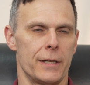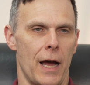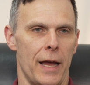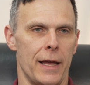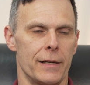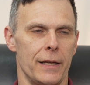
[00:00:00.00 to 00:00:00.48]

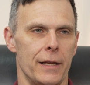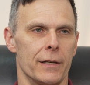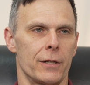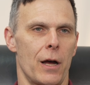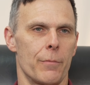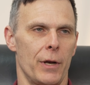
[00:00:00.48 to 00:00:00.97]
diet
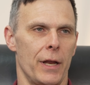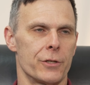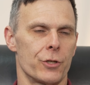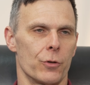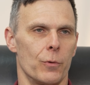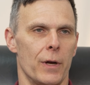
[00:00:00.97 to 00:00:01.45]
in
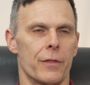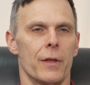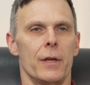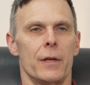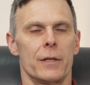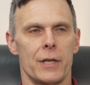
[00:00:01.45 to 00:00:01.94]
combination with
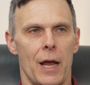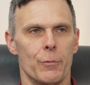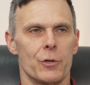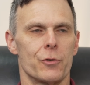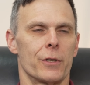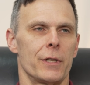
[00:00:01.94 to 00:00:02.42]

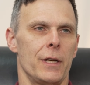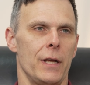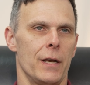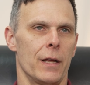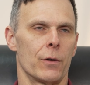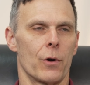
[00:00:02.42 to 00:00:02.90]
time-restricted
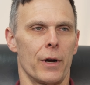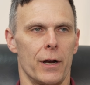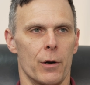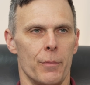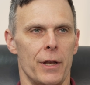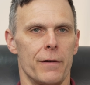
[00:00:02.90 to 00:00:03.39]
eating or
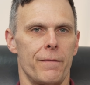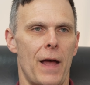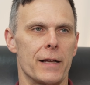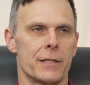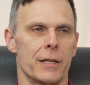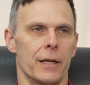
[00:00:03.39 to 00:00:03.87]
intermittent
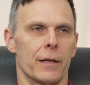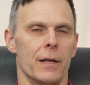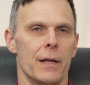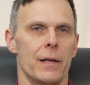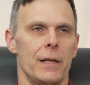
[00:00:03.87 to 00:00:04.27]
fasting